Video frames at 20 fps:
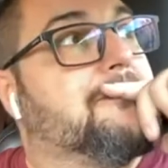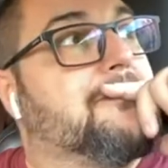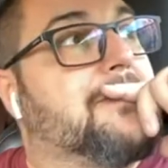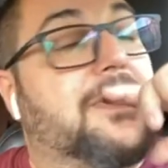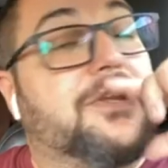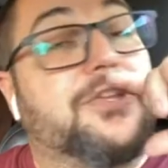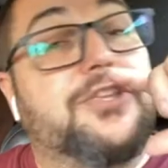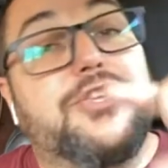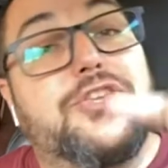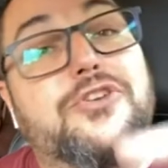
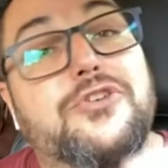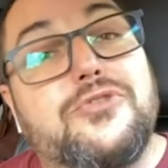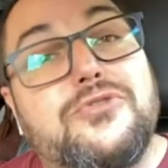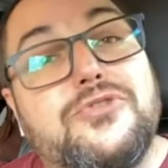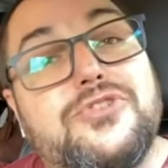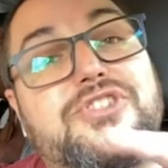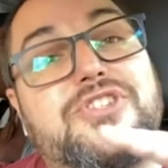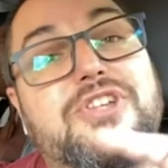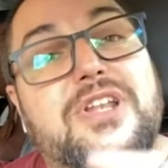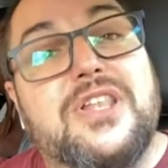use
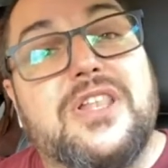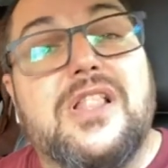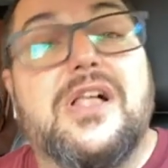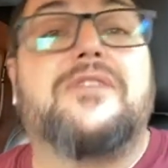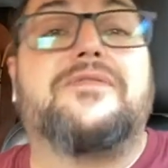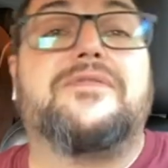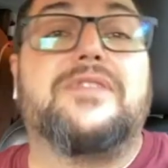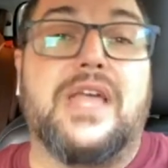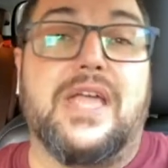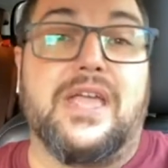the
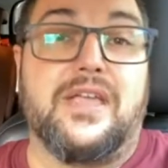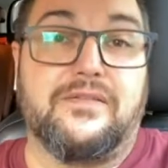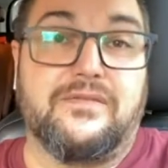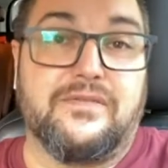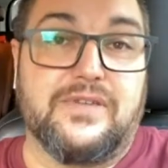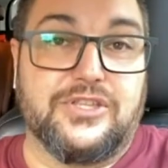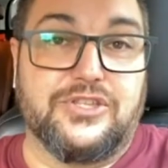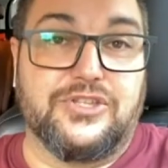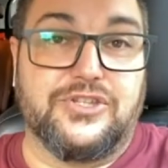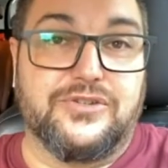love
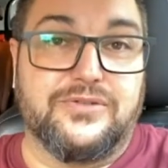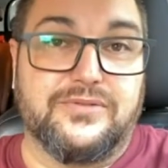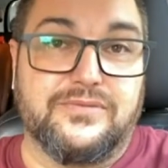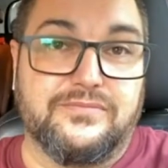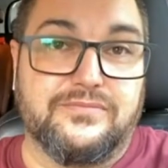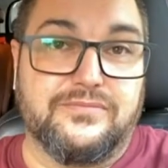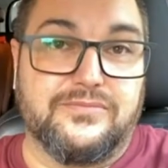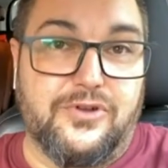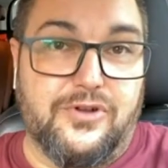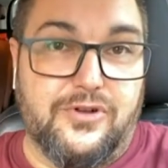language
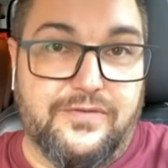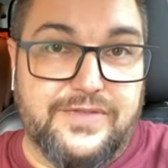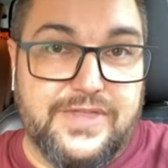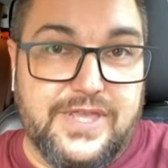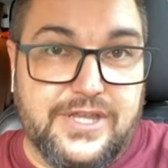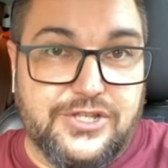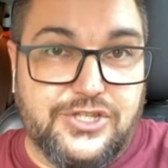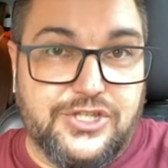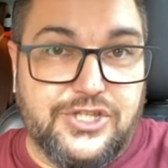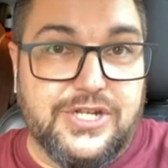of
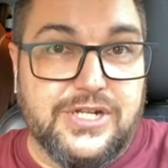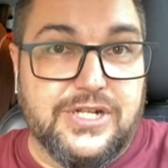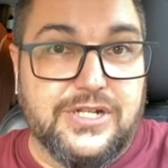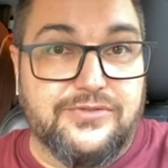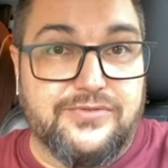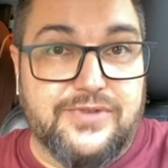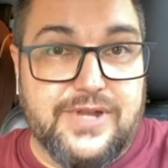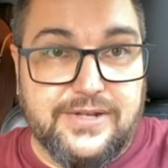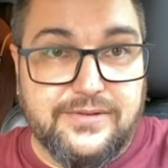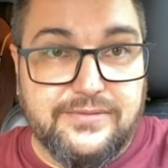their
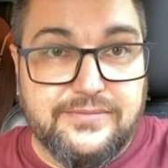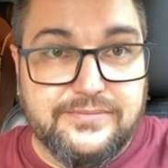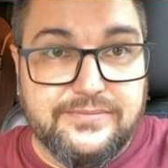children,